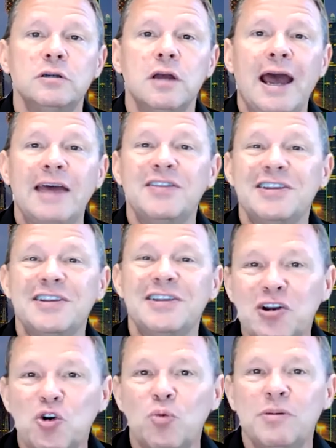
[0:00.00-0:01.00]
had the
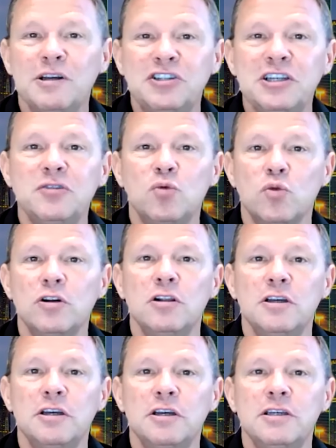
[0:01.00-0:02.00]
title, but didn't
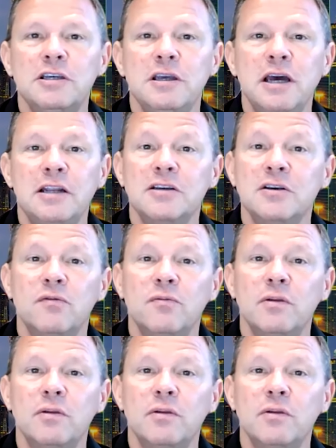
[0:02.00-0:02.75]
really kind of,